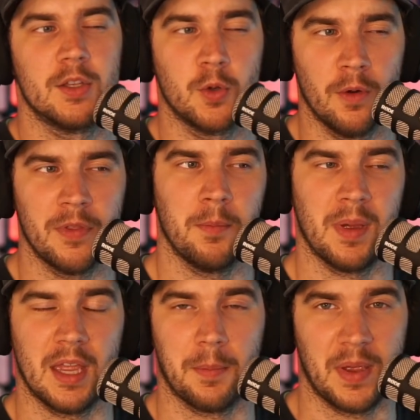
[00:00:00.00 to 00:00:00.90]
2 of them
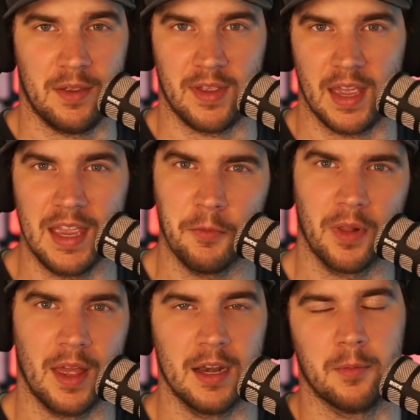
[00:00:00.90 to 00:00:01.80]
being PvE
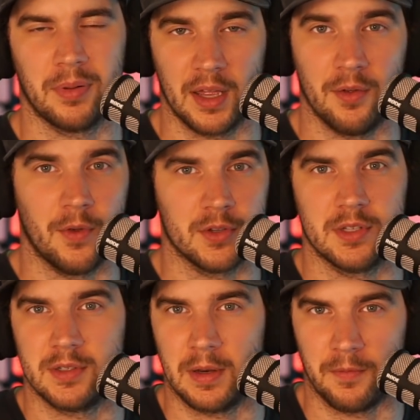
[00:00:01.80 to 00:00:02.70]
related, player
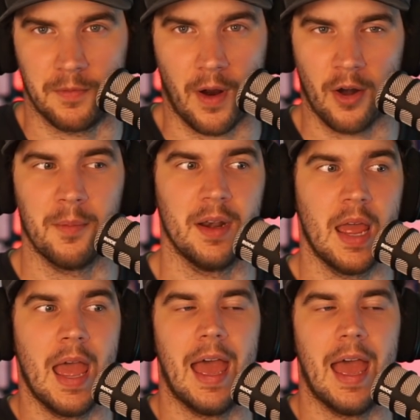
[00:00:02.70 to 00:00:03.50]
versus environment,